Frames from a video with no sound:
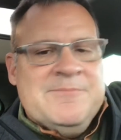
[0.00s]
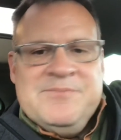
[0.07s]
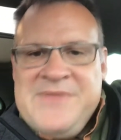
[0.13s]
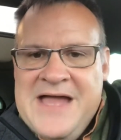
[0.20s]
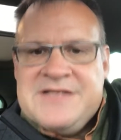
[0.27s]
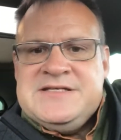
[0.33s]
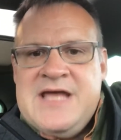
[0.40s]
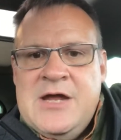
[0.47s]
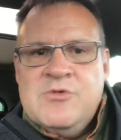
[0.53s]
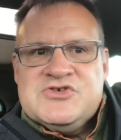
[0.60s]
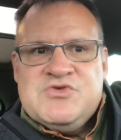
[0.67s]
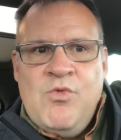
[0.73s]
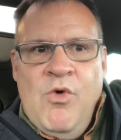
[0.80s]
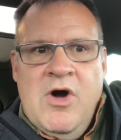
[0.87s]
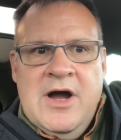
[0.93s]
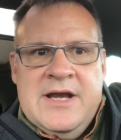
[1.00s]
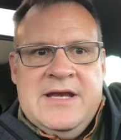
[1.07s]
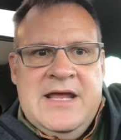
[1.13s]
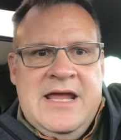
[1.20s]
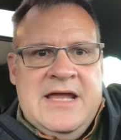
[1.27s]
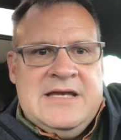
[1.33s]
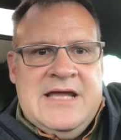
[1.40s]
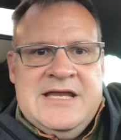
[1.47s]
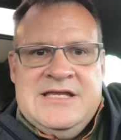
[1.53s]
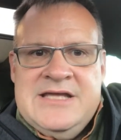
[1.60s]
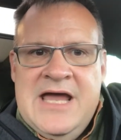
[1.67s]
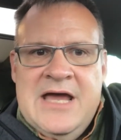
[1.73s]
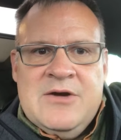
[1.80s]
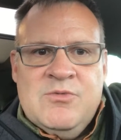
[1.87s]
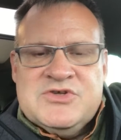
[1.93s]
that day was won. And
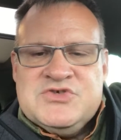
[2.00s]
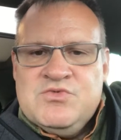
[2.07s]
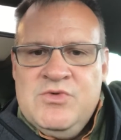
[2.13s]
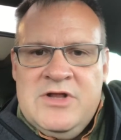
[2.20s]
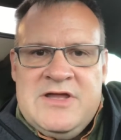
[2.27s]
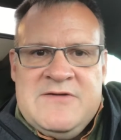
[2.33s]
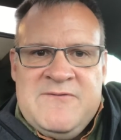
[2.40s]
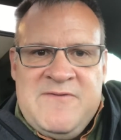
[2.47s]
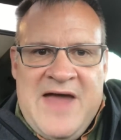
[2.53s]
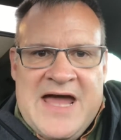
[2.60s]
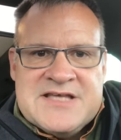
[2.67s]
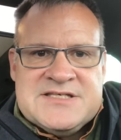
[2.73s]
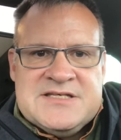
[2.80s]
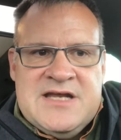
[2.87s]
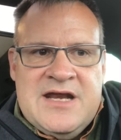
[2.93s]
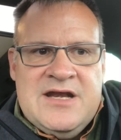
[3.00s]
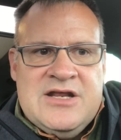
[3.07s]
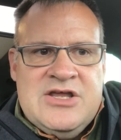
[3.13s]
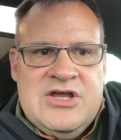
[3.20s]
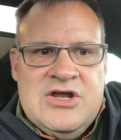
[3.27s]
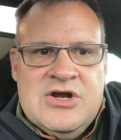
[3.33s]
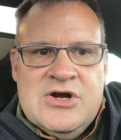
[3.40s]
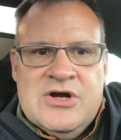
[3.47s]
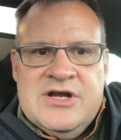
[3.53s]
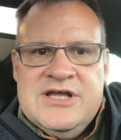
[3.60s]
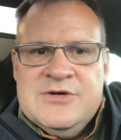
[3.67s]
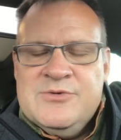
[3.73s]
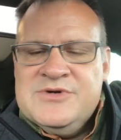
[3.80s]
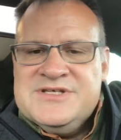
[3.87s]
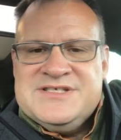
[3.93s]
yet, what's really fascinating here,
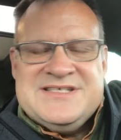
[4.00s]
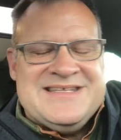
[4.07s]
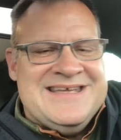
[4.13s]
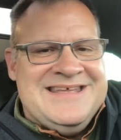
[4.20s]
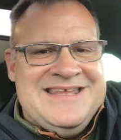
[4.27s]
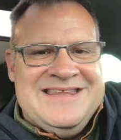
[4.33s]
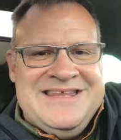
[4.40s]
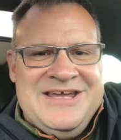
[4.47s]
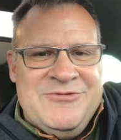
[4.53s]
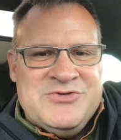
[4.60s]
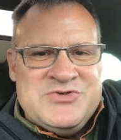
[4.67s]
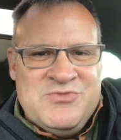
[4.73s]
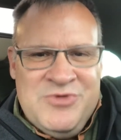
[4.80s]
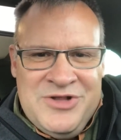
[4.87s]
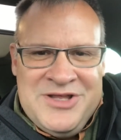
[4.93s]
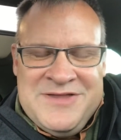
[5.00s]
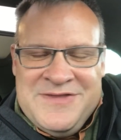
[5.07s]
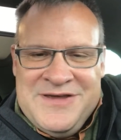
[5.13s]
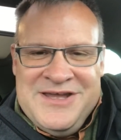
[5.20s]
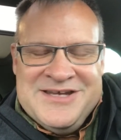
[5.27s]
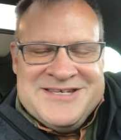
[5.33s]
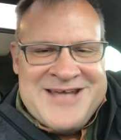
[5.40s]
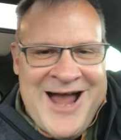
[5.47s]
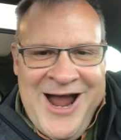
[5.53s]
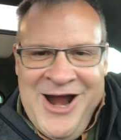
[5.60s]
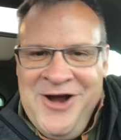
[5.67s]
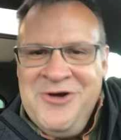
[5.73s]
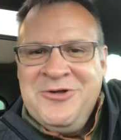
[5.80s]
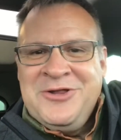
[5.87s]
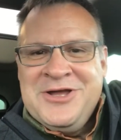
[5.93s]
it was really
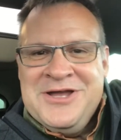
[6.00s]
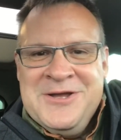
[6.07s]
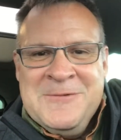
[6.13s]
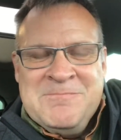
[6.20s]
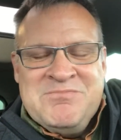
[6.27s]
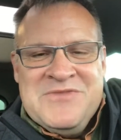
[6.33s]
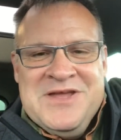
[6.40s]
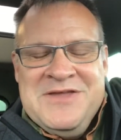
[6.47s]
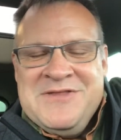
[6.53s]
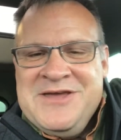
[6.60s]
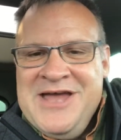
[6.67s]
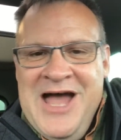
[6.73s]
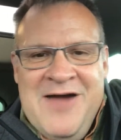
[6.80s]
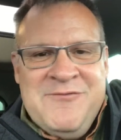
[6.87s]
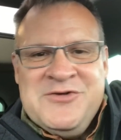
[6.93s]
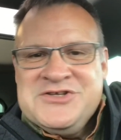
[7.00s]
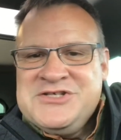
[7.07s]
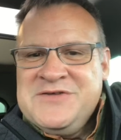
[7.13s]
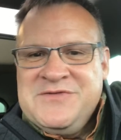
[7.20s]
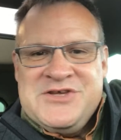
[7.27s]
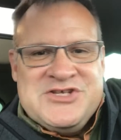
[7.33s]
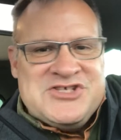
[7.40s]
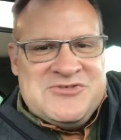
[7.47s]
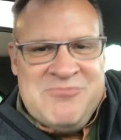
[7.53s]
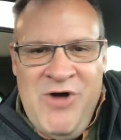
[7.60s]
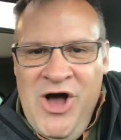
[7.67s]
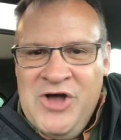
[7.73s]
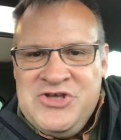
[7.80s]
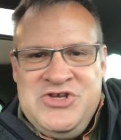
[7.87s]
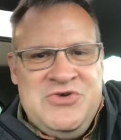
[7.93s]
entirely the efforts of these
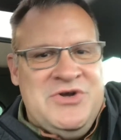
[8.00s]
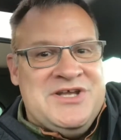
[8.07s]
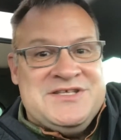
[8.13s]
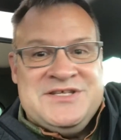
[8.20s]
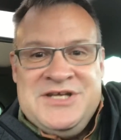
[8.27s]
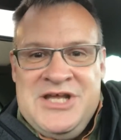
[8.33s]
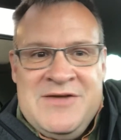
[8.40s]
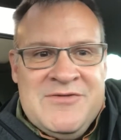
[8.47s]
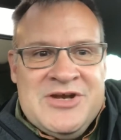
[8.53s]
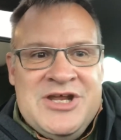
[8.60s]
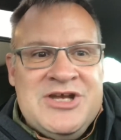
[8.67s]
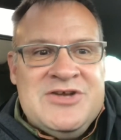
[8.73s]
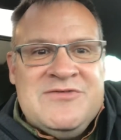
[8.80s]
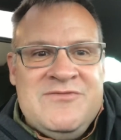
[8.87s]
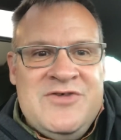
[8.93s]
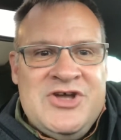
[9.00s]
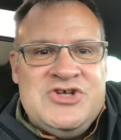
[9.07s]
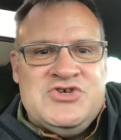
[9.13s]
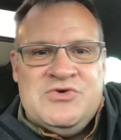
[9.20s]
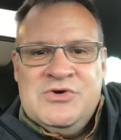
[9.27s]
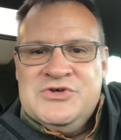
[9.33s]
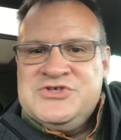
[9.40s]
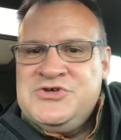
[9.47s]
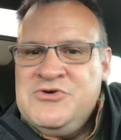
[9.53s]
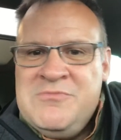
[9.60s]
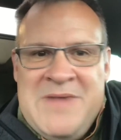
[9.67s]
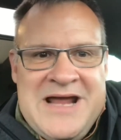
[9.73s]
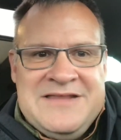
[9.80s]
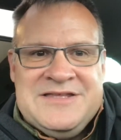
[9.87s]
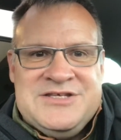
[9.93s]
small units and even individuals who
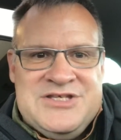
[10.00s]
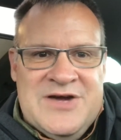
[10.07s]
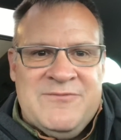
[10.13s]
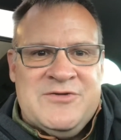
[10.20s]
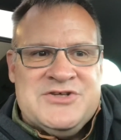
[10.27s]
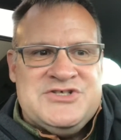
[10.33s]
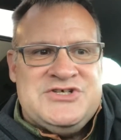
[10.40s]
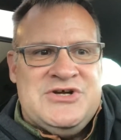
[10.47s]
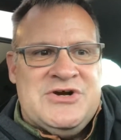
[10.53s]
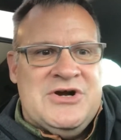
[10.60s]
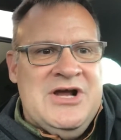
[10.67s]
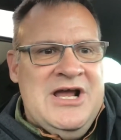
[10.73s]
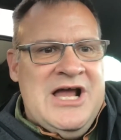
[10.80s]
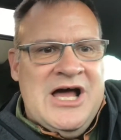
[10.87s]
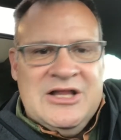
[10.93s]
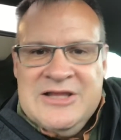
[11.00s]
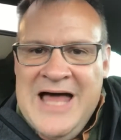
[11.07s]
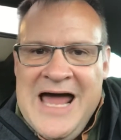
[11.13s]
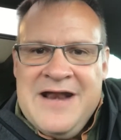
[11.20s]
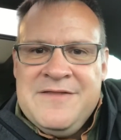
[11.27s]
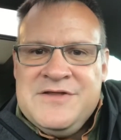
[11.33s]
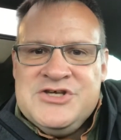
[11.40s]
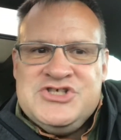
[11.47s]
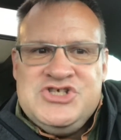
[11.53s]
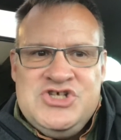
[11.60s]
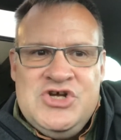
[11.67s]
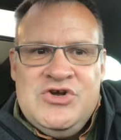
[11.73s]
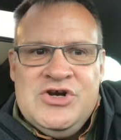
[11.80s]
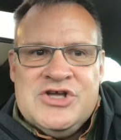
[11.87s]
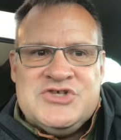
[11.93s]
made the difference here. A lot of these
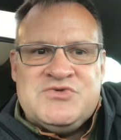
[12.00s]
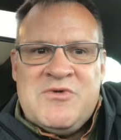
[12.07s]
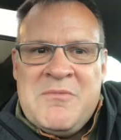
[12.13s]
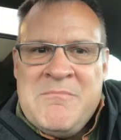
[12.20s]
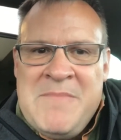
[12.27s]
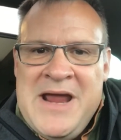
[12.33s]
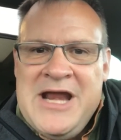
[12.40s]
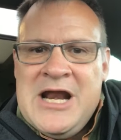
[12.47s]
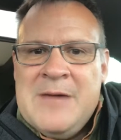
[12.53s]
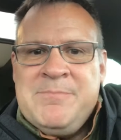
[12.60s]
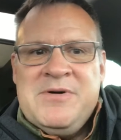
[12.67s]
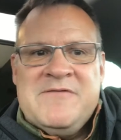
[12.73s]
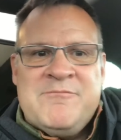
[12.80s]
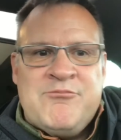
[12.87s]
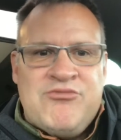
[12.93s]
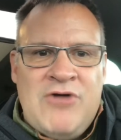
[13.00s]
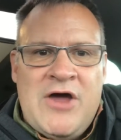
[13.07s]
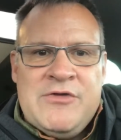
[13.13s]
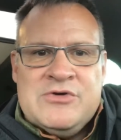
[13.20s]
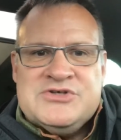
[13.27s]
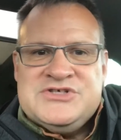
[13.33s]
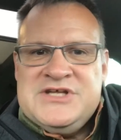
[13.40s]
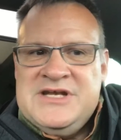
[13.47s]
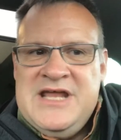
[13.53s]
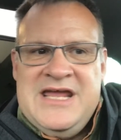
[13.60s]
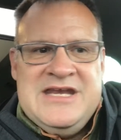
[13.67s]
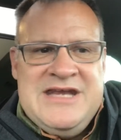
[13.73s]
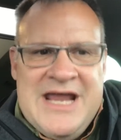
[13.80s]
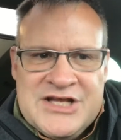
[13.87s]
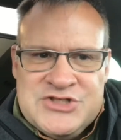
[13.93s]
units were made up of brothers and
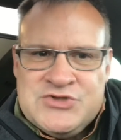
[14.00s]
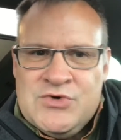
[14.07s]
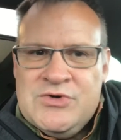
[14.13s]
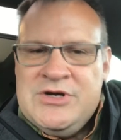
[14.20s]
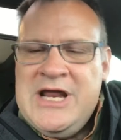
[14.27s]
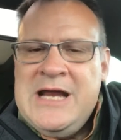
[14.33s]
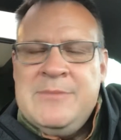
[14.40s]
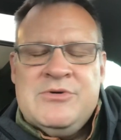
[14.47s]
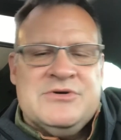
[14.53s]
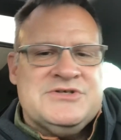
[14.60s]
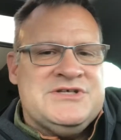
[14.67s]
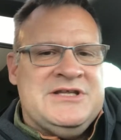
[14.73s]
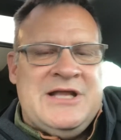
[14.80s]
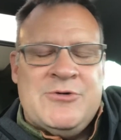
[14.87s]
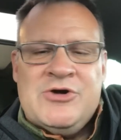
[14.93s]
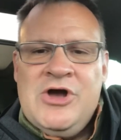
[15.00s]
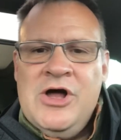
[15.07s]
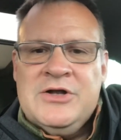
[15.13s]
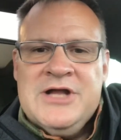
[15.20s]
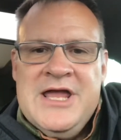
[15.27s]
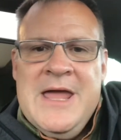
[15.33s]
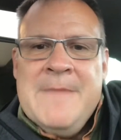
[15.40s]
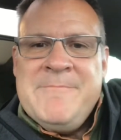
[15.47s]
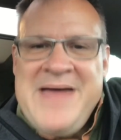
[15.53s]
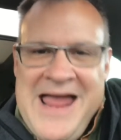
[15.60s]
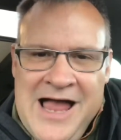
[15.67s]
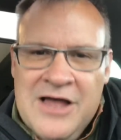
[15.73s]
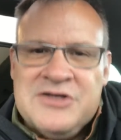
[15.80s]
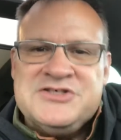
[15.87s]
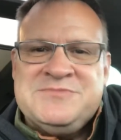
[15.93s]
next-door neighbors, and they were called
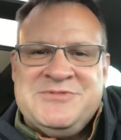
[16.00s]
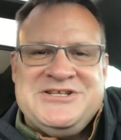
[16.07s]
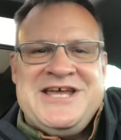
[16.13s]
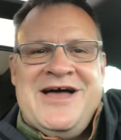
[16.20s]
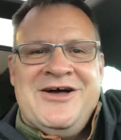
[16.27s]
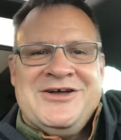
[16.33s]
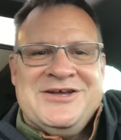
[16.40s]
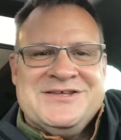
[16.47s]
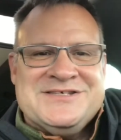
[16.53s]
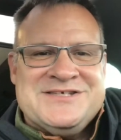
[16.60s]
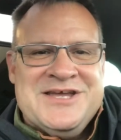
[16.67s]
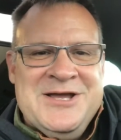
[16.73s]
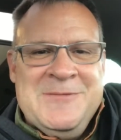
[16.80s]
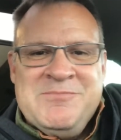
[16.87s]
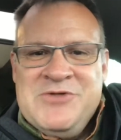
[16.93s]
PALS battalions.